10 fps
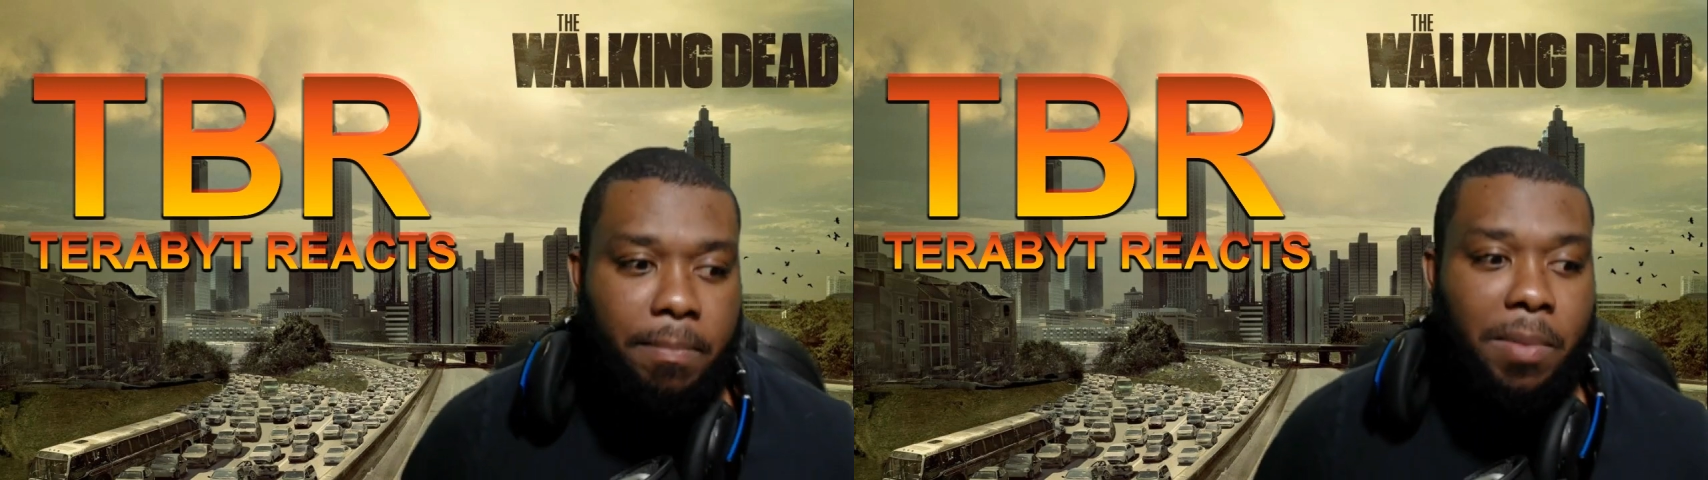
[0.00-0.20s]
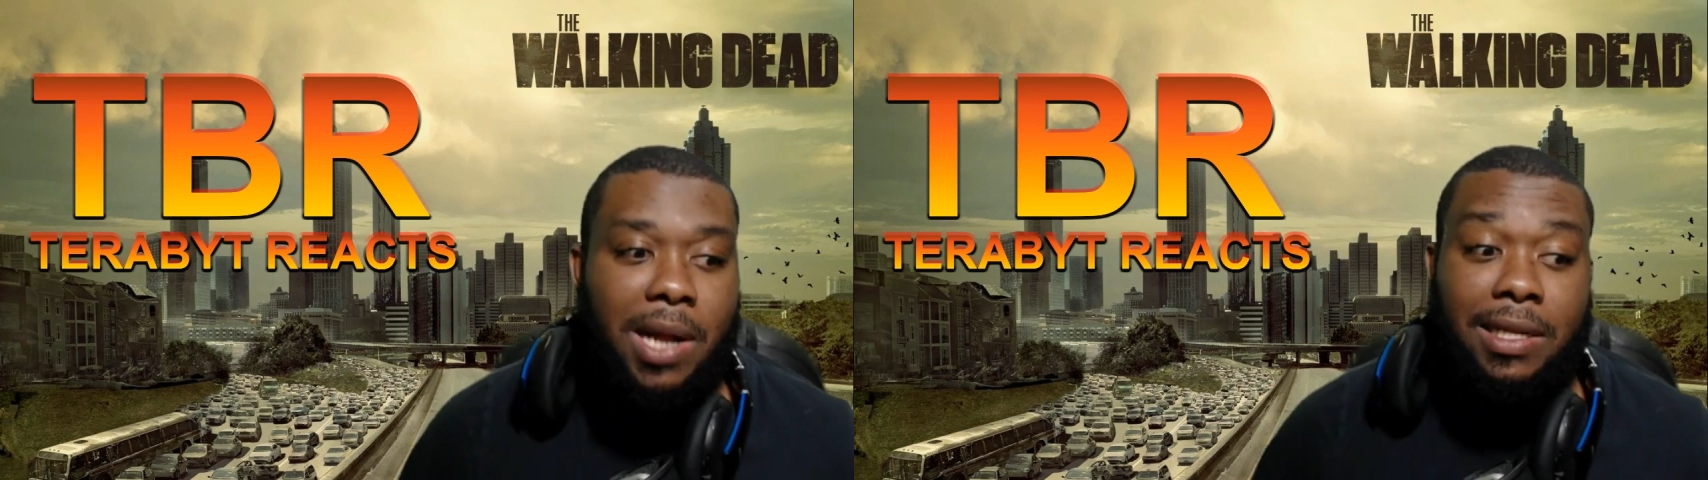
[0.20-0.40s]

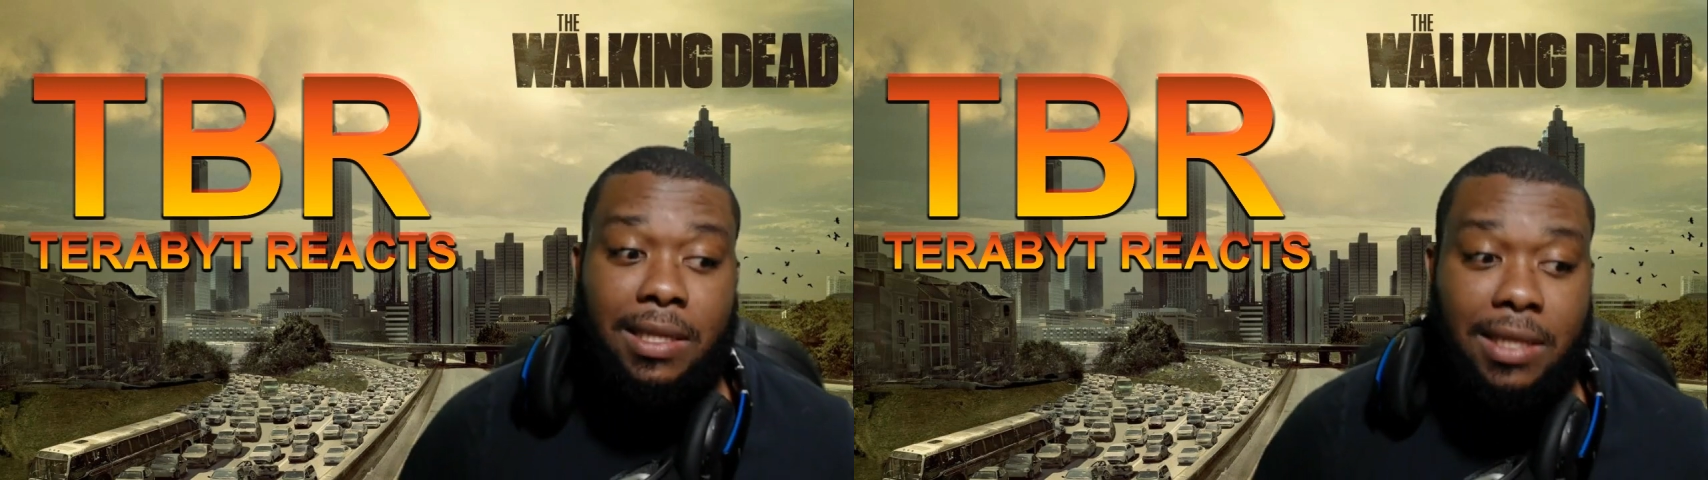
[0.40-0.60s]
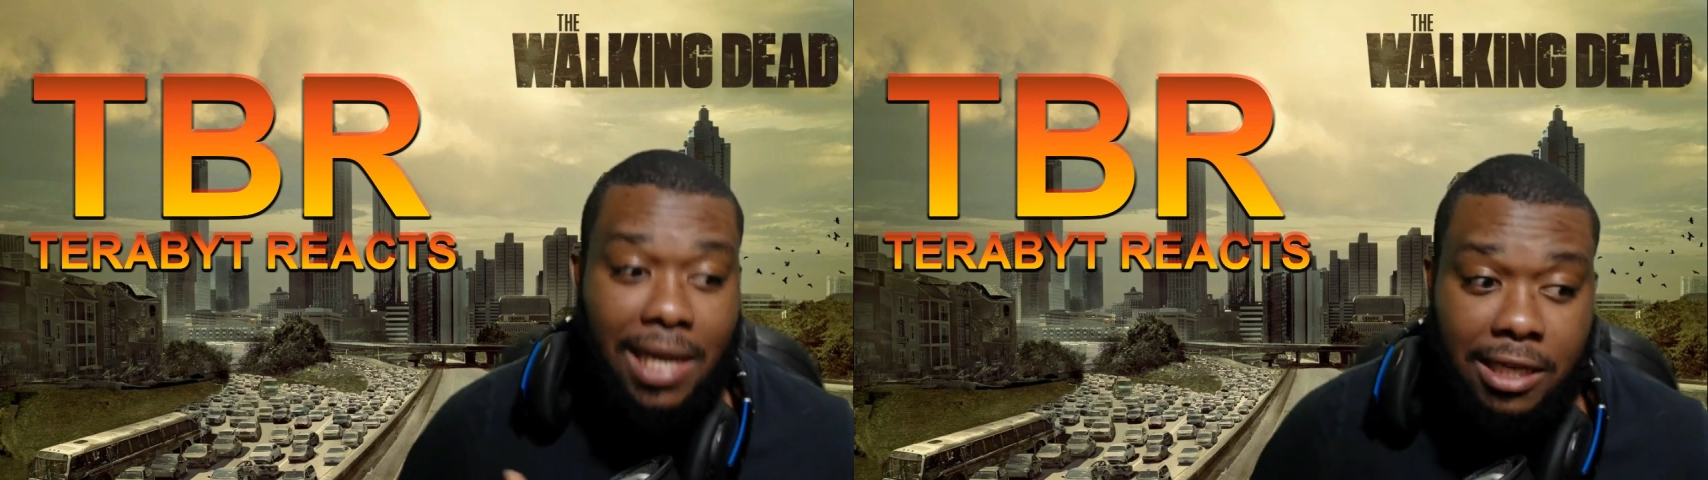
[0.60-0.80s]
But
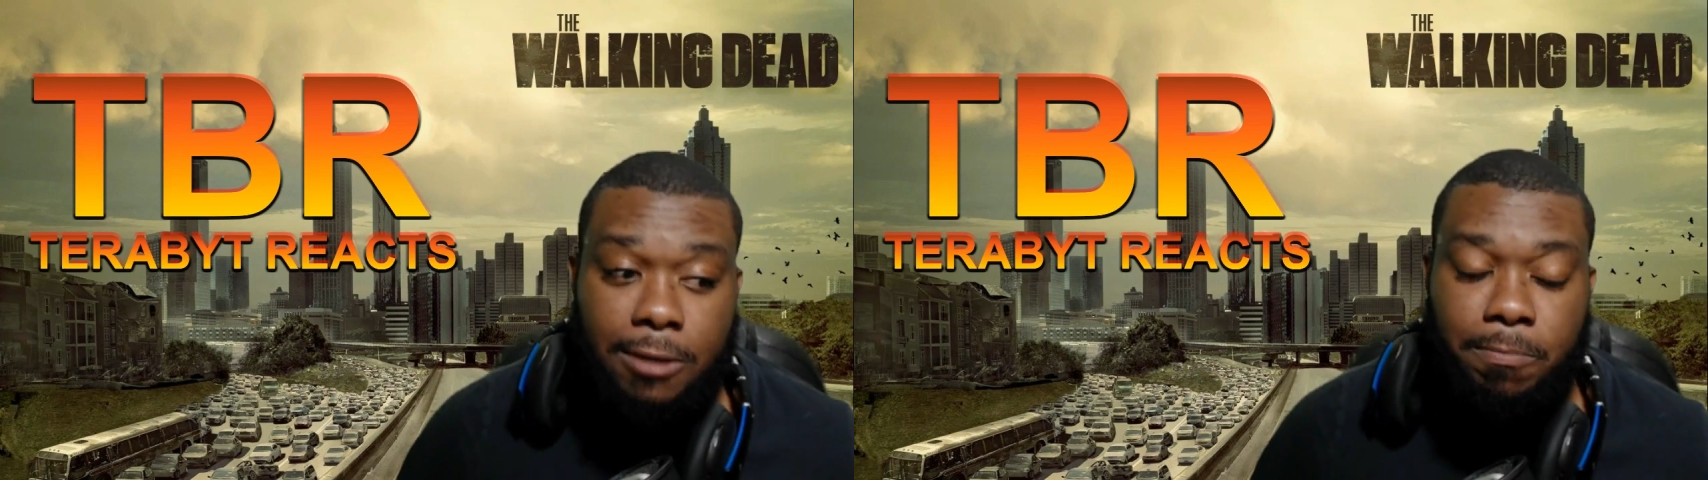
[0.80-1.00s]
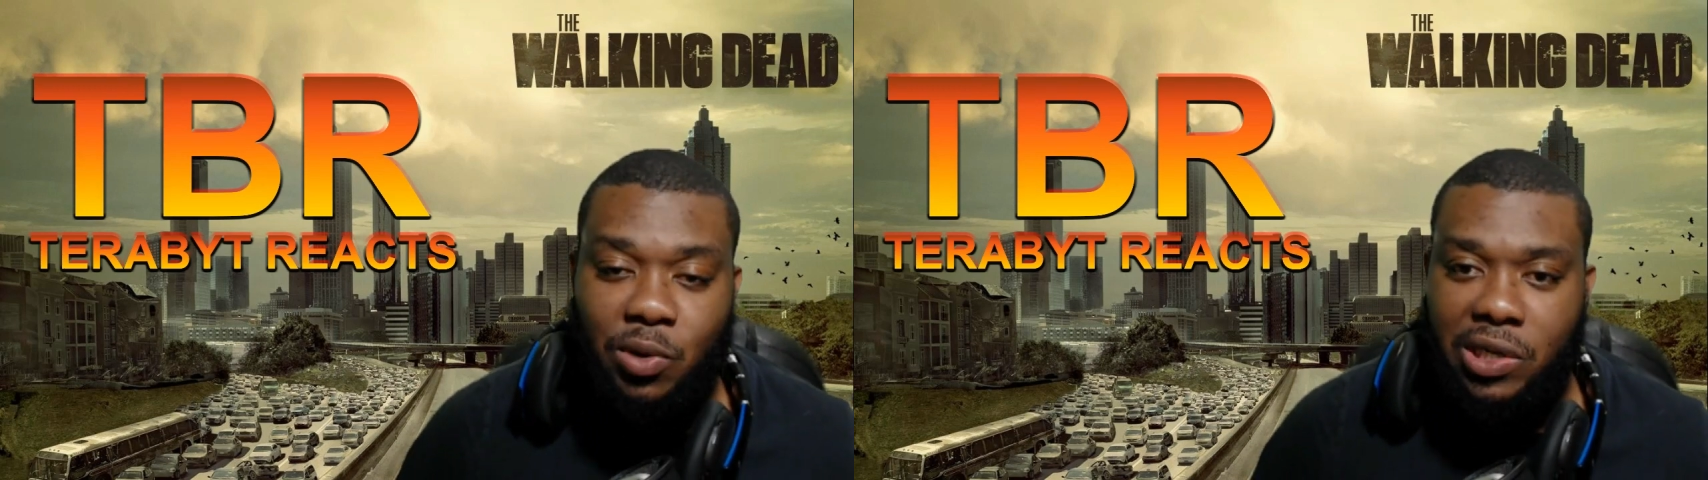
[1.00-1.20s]

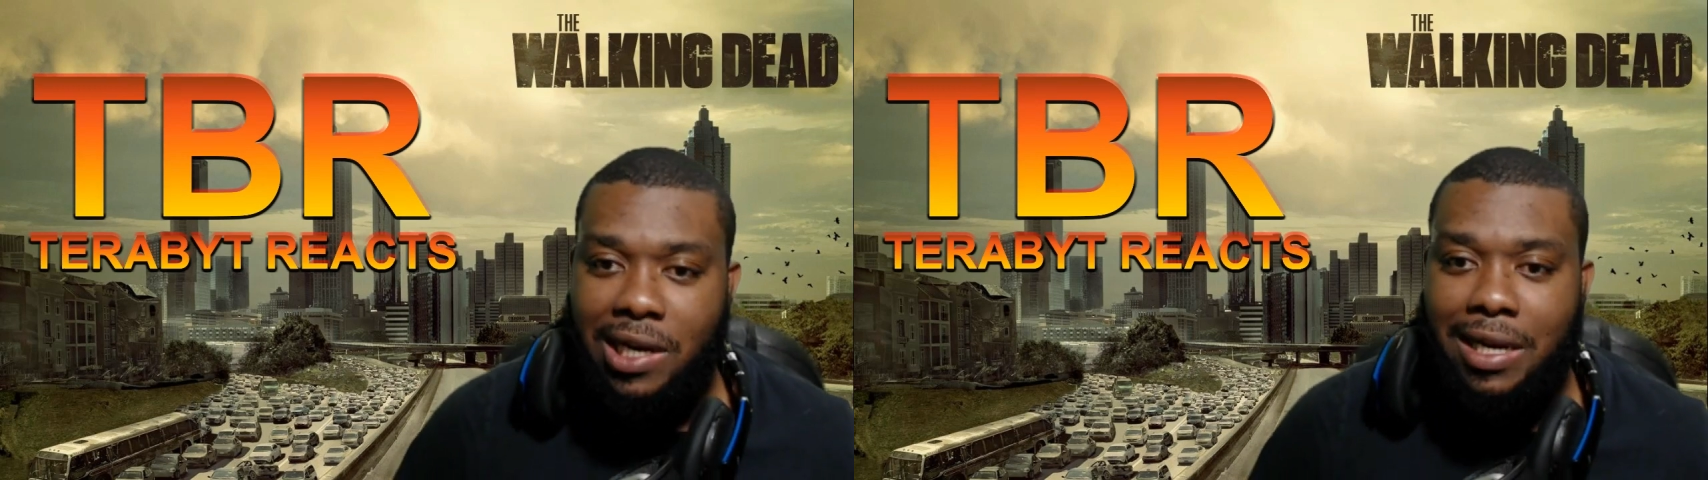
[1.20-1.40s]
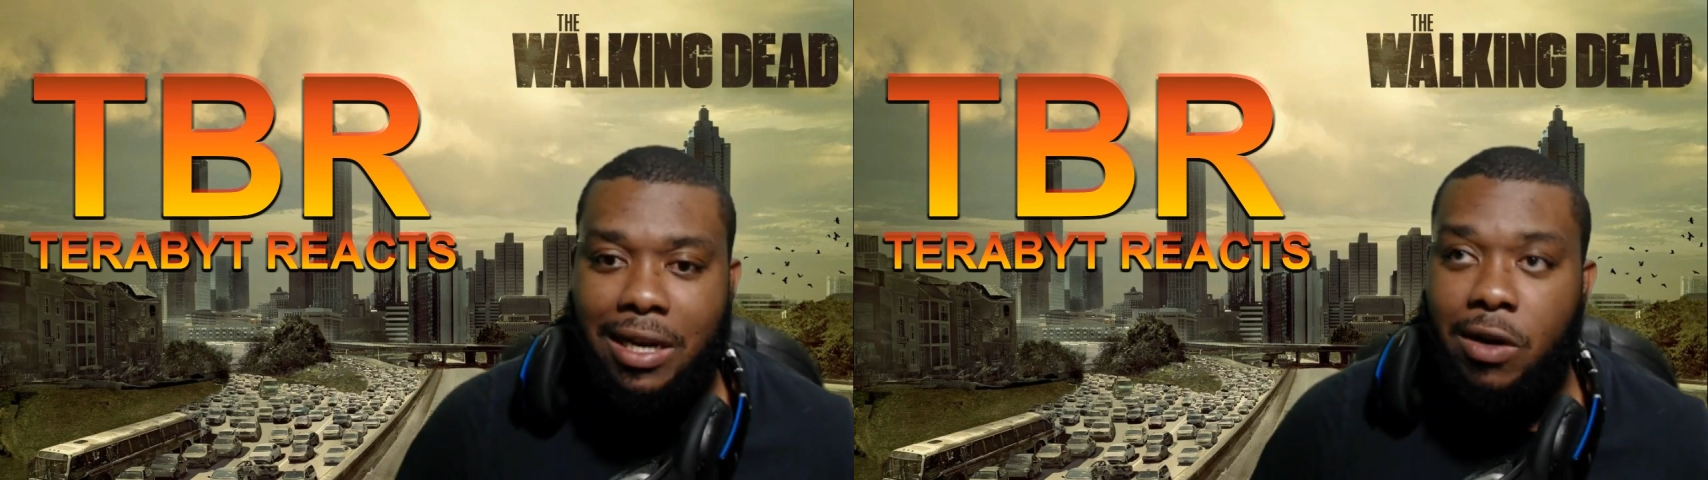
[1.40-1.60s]
this
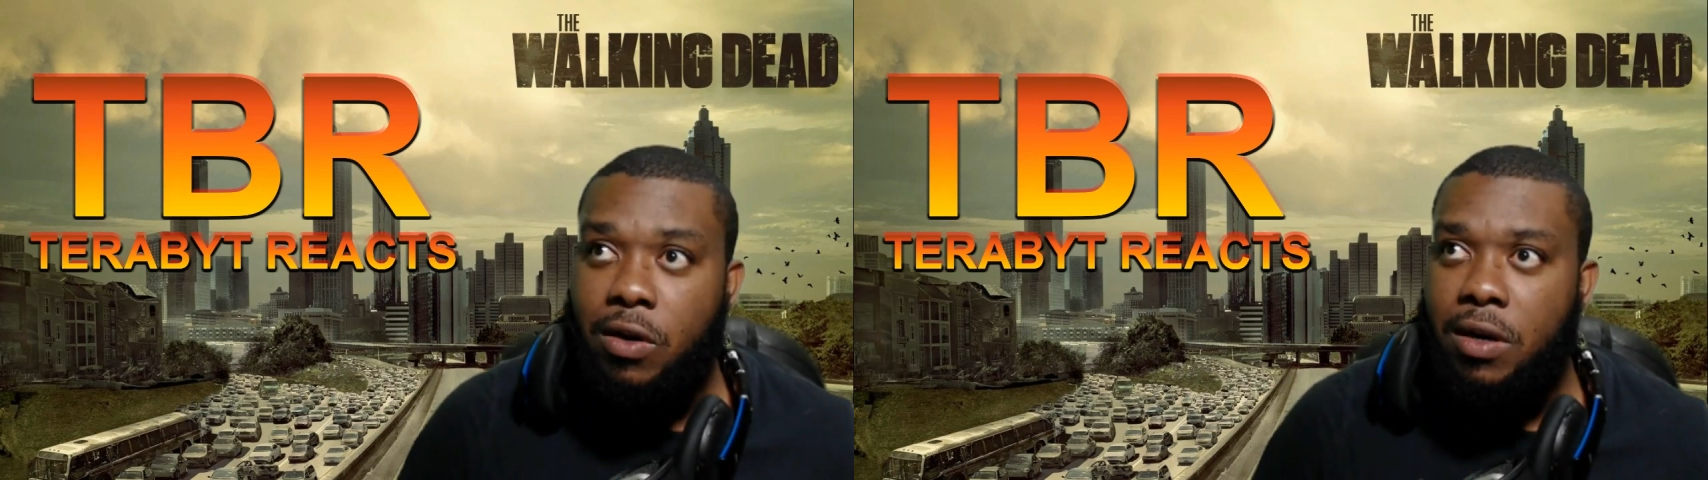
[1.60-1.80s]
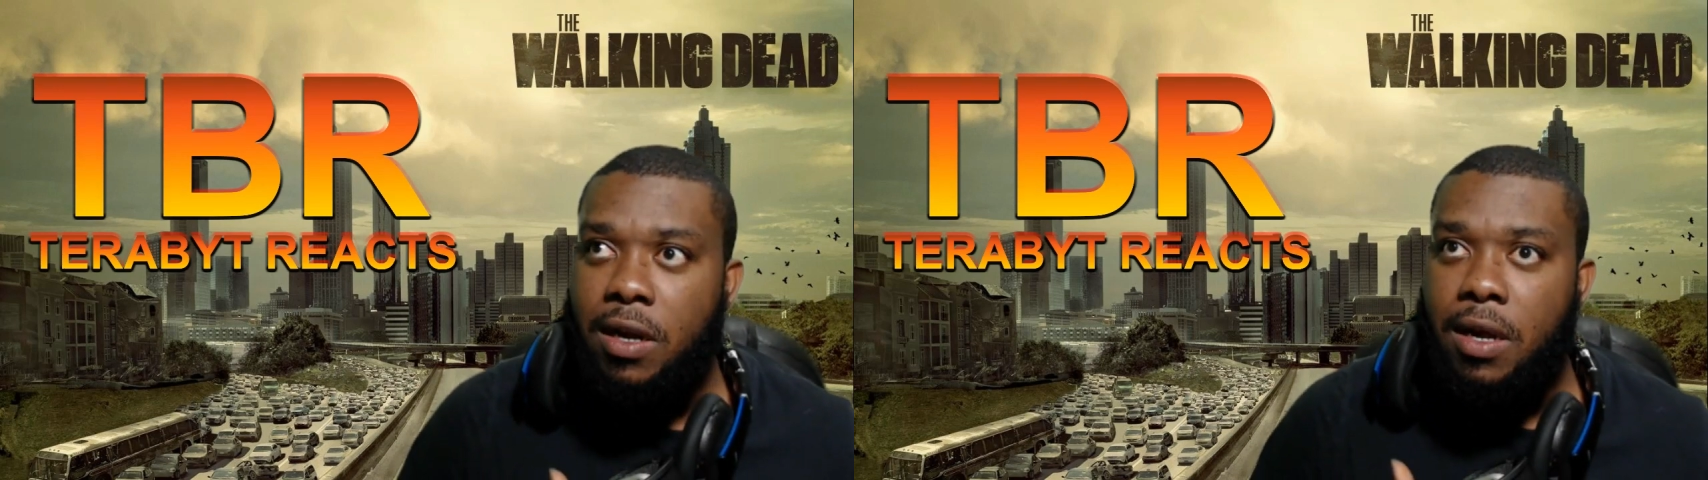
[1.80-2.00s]
particular